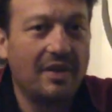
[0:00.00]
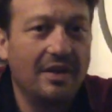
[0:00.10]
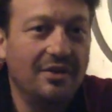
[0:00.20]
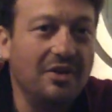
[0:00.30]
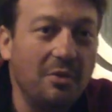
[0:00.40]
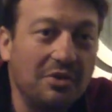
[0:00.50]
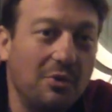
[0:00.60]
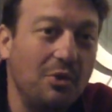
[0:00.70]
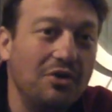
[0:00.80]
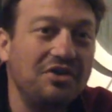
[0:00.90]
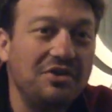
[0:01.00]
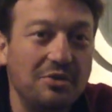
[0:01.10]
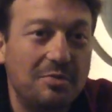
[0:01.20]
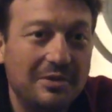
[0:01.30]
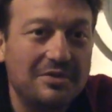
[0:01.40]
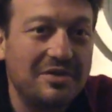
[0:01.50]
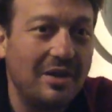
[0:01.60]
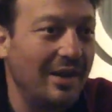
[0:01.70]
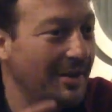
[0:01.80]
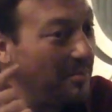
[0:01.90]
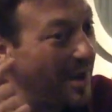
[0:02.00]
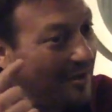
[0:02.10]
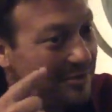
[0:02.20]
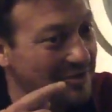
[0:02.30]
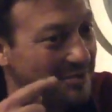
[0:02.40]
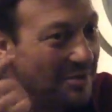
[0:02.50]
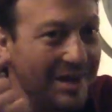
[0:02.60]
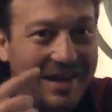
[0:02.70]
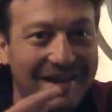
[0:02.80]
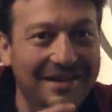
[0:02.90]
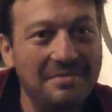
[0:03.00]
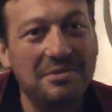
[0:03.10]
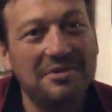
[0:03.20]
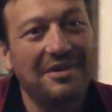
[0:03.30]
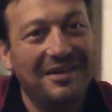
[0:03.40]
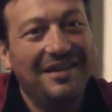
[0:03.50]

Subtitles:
and I know what QWERTY looks like backwards on my head in a mirror.